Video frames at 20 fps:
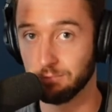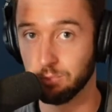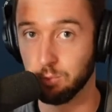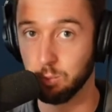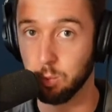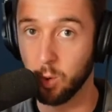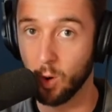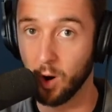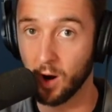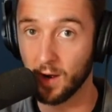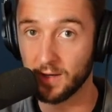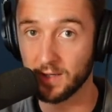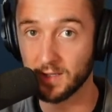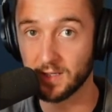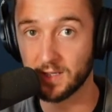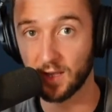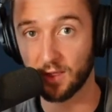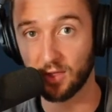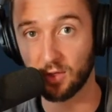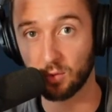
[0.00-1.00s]
1
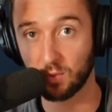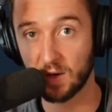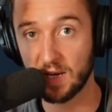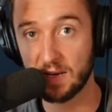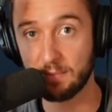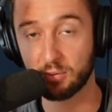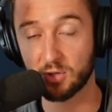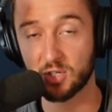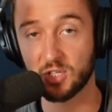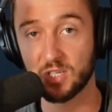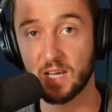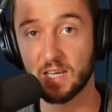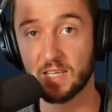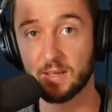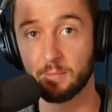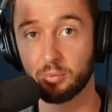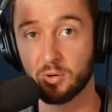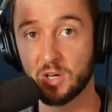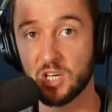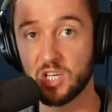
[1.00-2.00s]
to 3%
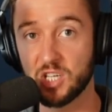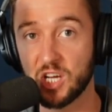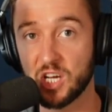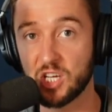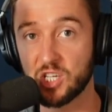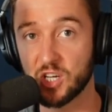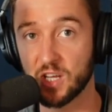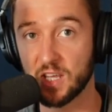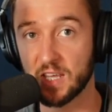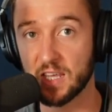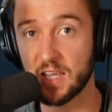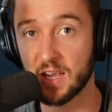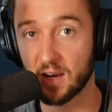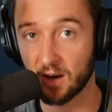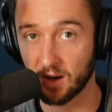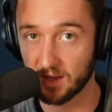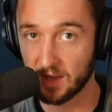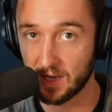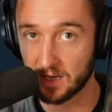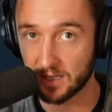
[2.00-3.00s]
appreciation a
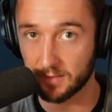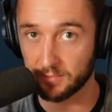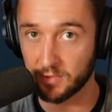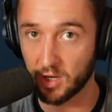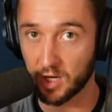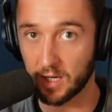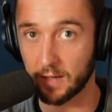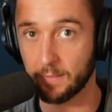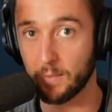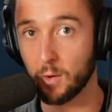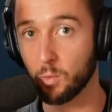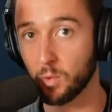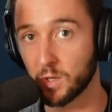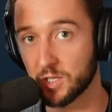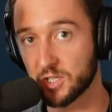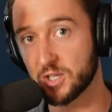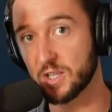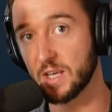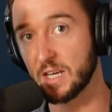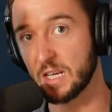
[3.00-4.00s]
year. And that's, I'm talking about
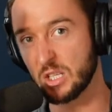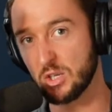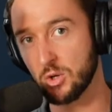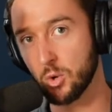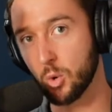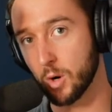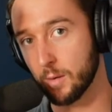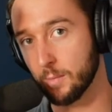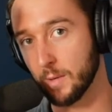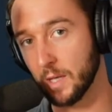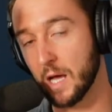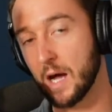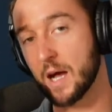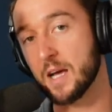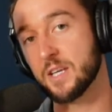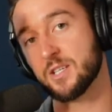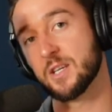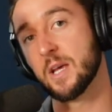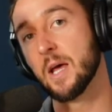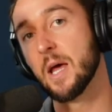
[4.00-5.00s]
once things
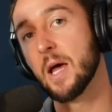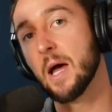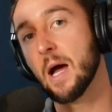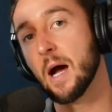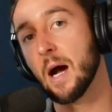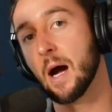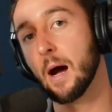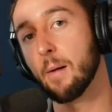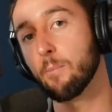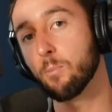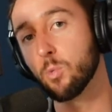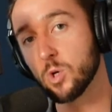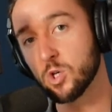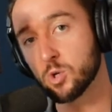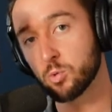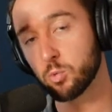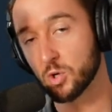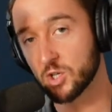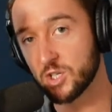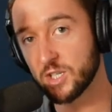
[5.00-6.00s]
normalize,
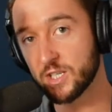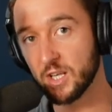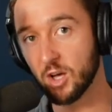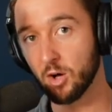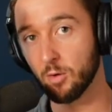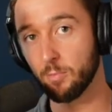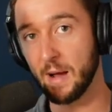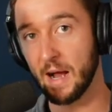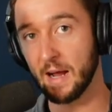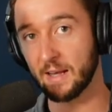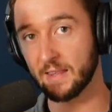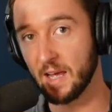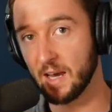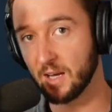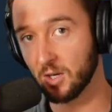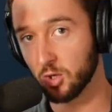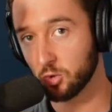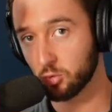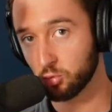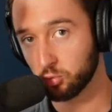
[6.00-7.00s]
which were still back
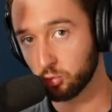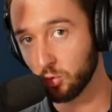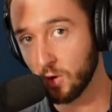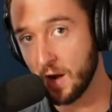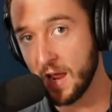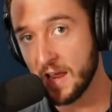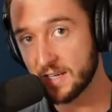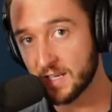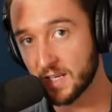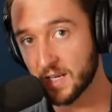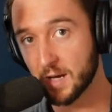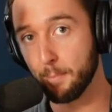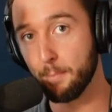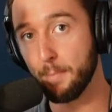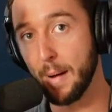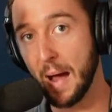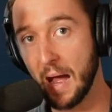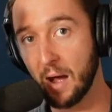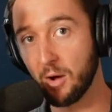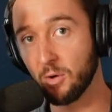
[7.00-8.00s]
then great
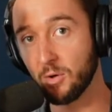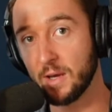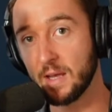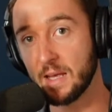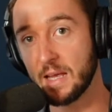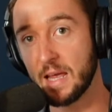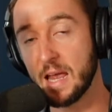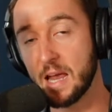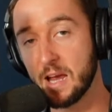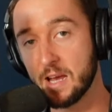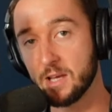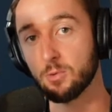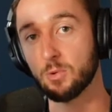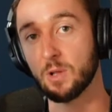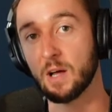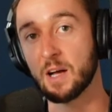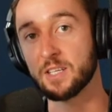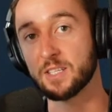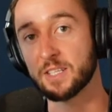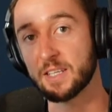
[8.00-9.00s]
compounding
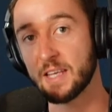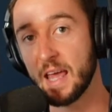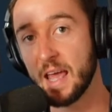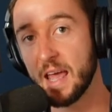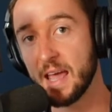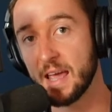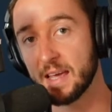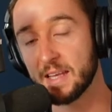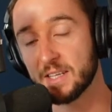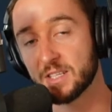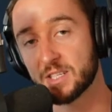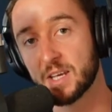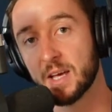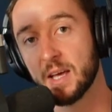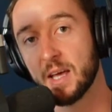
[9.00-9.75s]
annualized gains,